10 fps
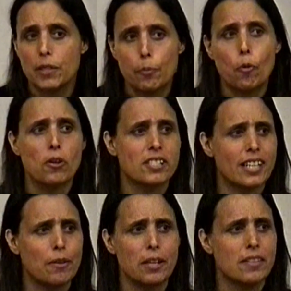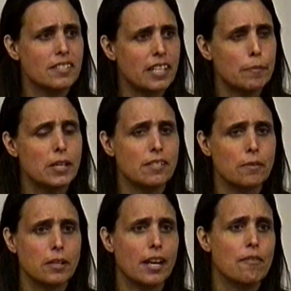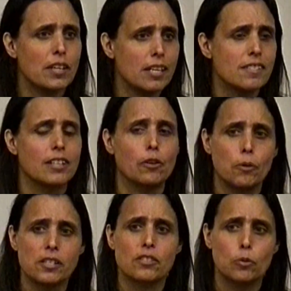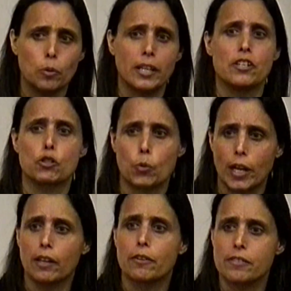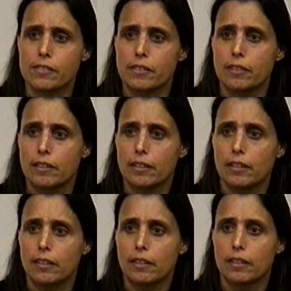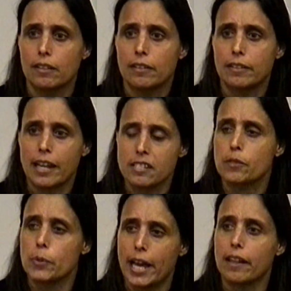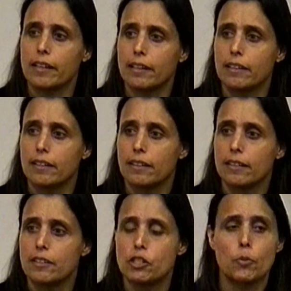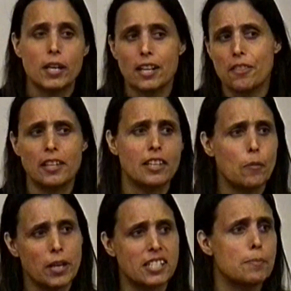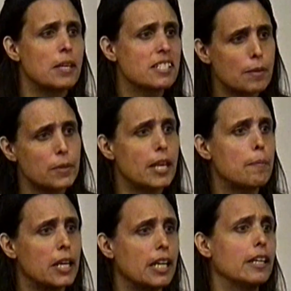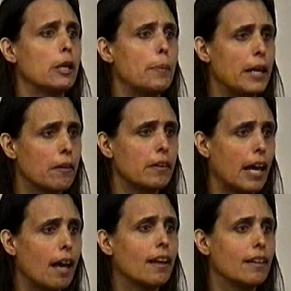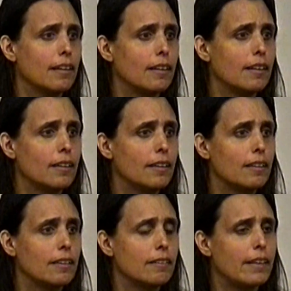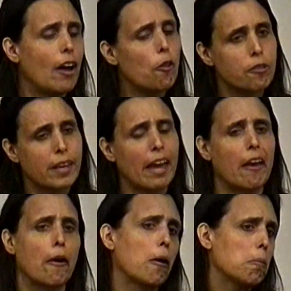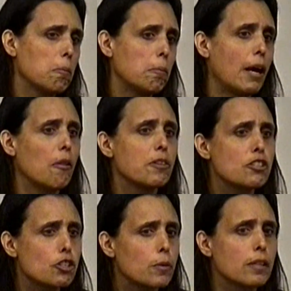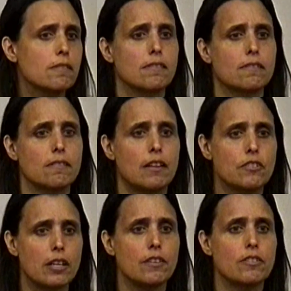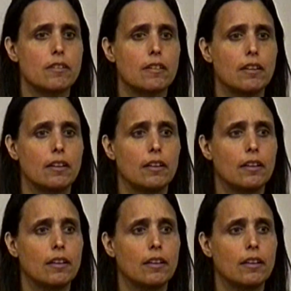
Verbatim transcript: I live in the poorest county in the state of Minnesota, and I have kids that go to school in trailers. That is the reality. Do I not think that we could spend some of that money a little better? Health care, health insurance, education.